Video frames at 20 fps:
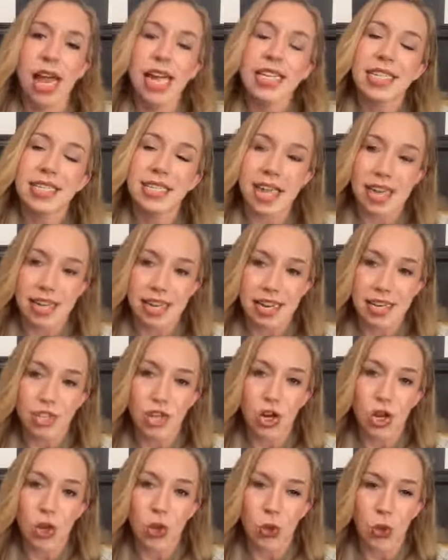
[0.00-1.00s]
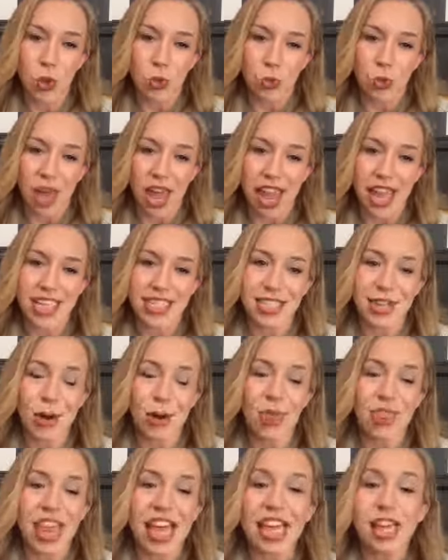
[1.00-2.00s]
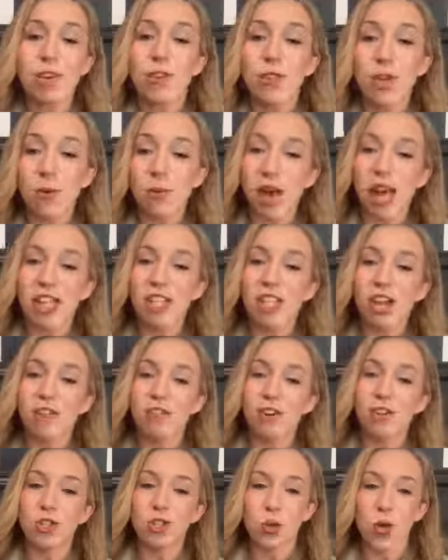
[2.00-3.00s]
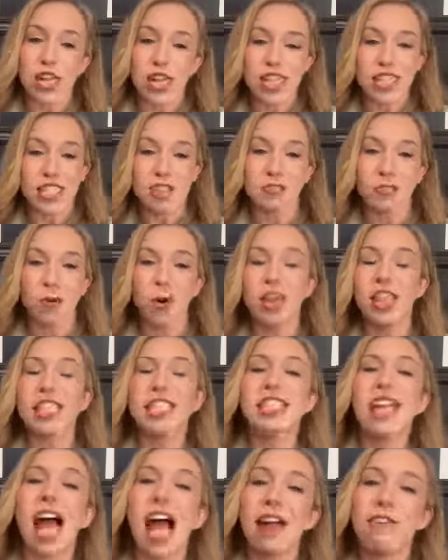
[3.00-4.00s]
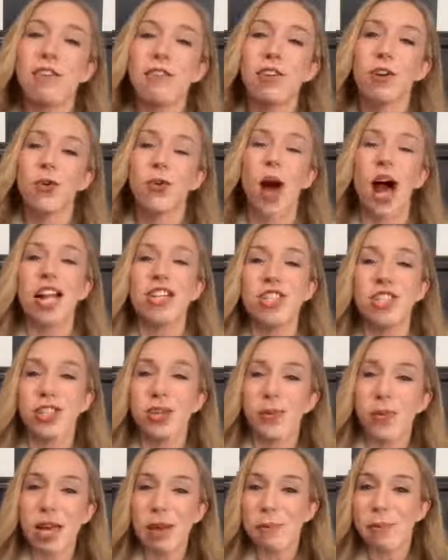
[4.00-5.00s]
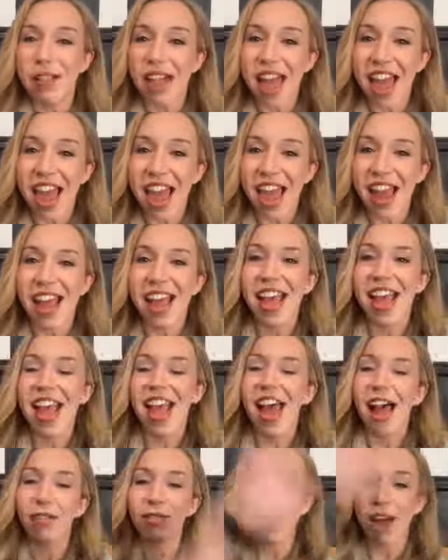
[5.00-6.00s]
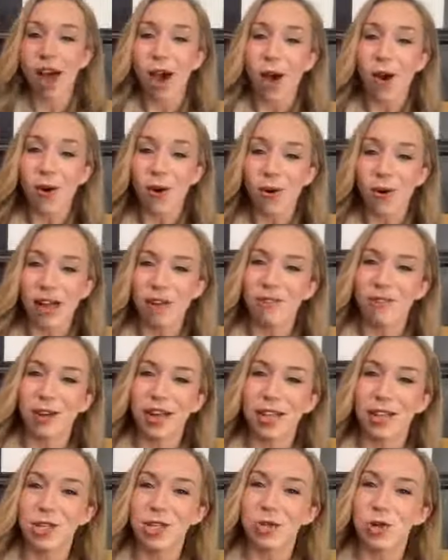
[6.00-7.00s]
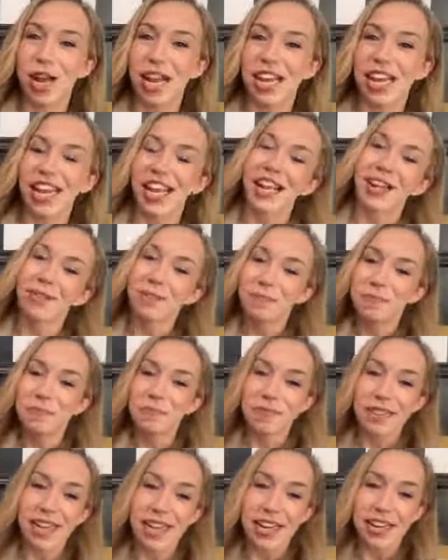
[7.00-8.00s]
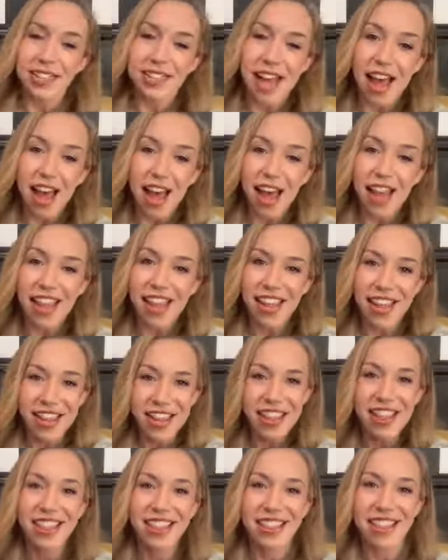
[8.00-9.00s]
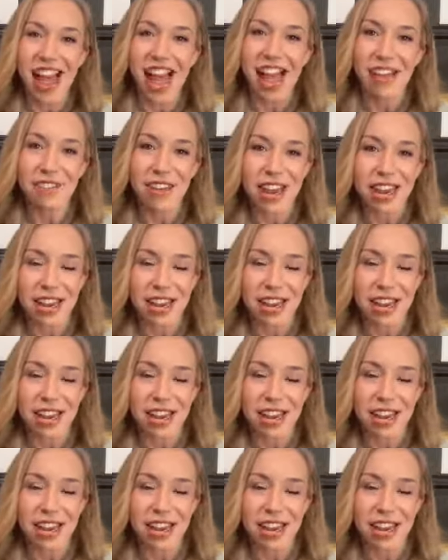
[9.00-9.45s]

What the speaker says: send it your way. So thank you so much for joining us for this live. If you're watching the replay, hello. If you're in the training, it is I, live and